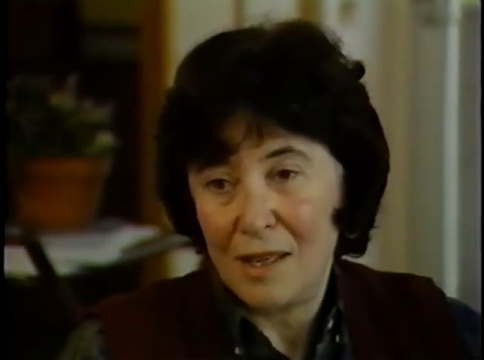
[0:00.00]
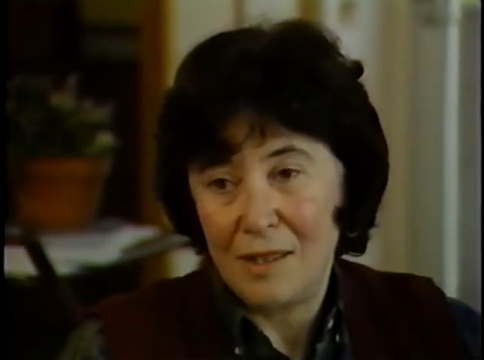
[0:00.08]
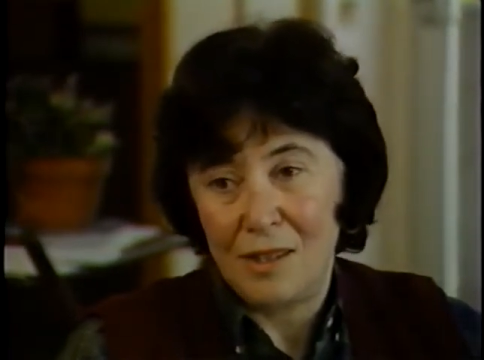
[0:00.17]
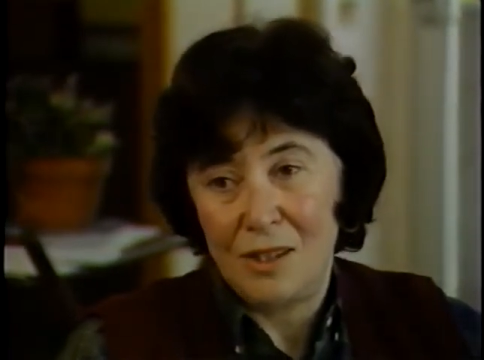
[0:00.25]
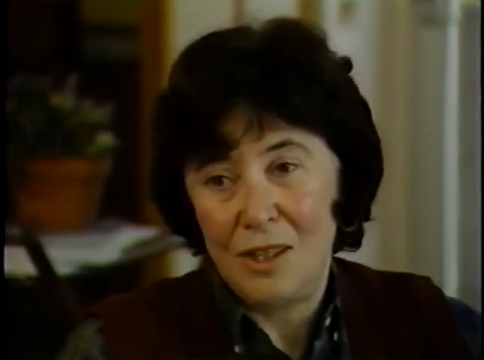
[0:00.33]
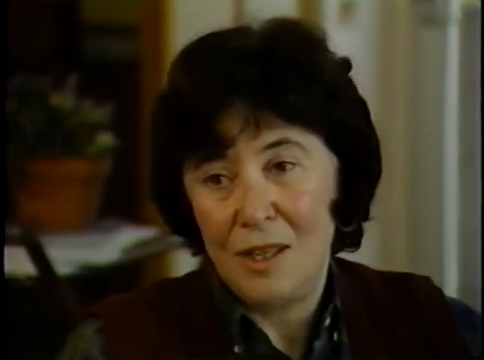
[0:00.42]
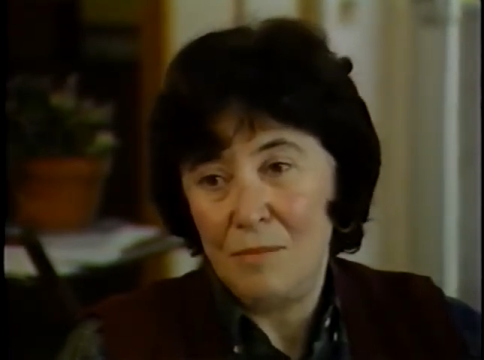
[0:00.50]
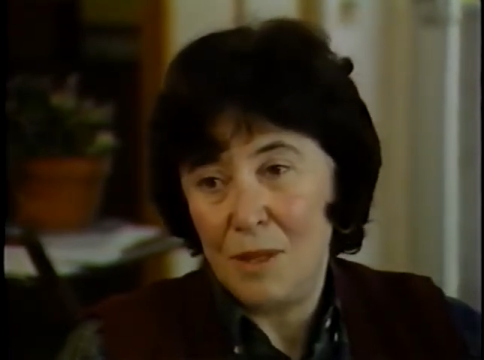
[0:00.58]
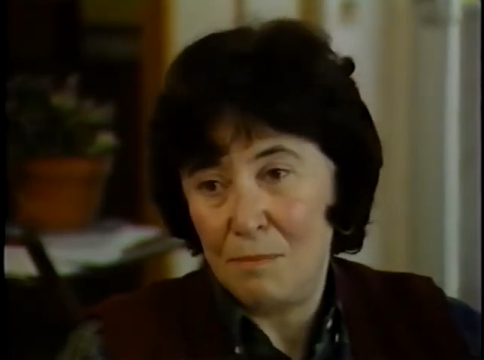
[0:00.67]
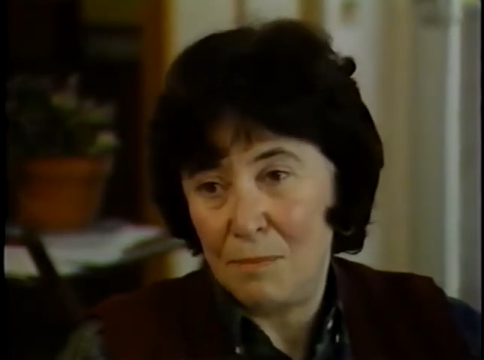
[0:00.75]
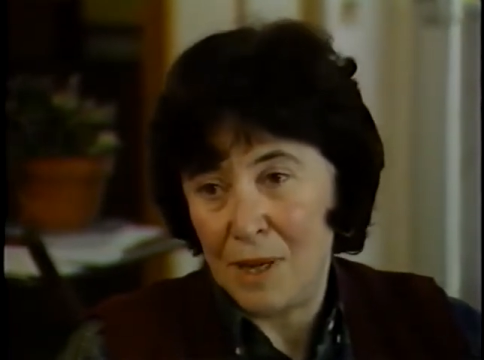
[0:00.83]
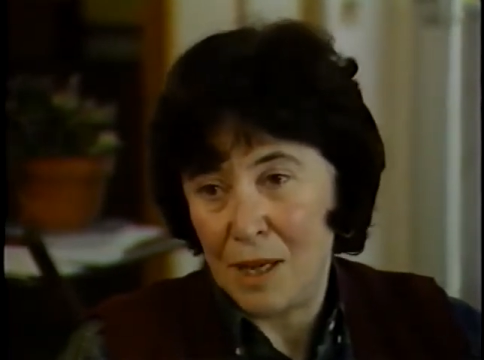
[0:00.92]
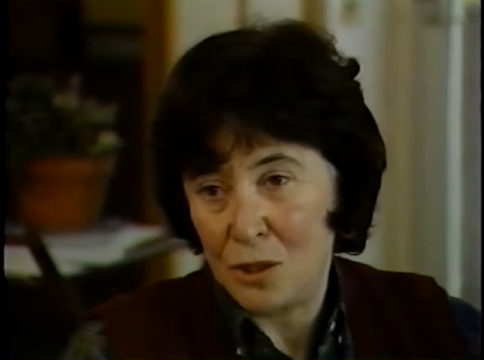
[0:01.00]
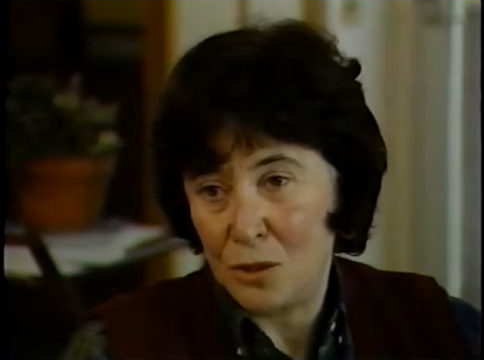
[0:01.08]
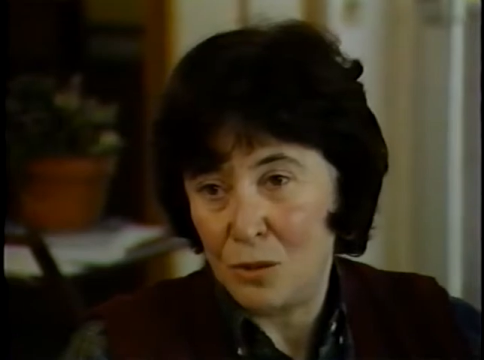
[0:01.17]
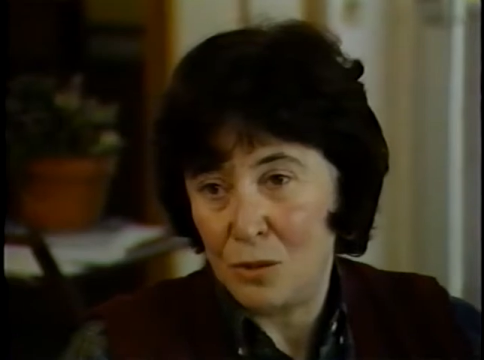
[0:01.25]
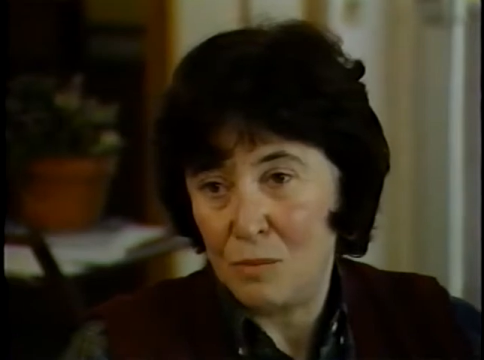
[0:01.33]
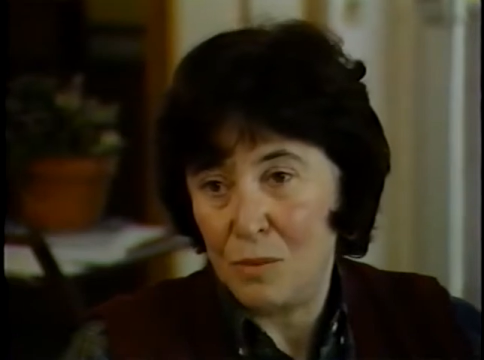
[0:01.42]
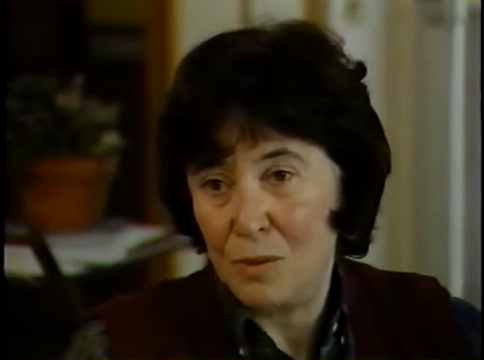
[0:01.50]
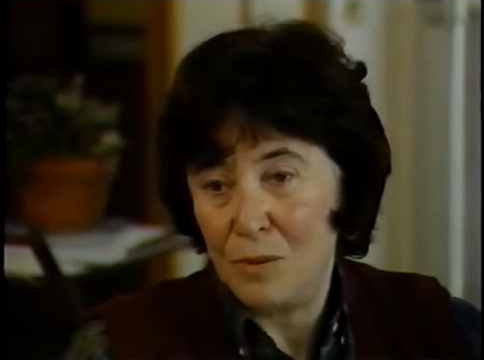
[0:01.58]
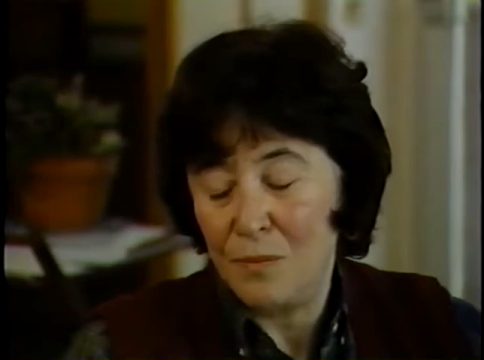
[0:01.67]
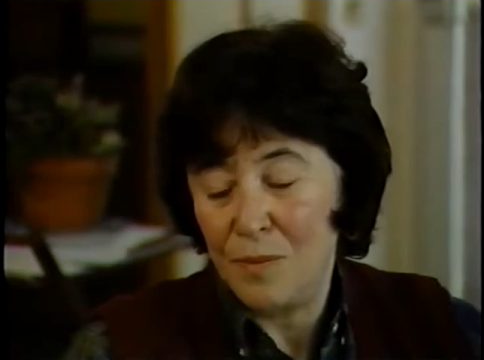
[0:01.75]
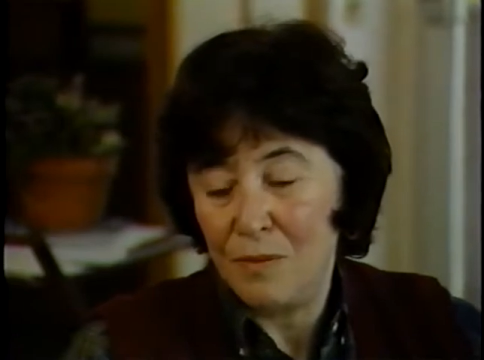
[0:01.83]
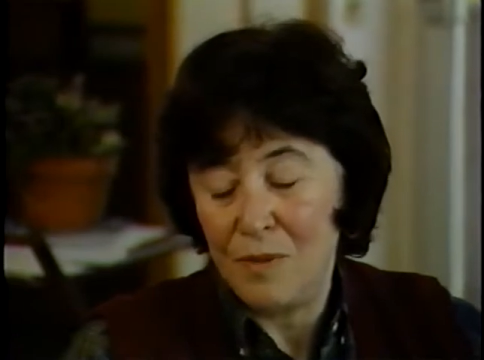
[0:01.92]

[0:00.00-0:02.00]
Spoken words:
extremely pleasurable.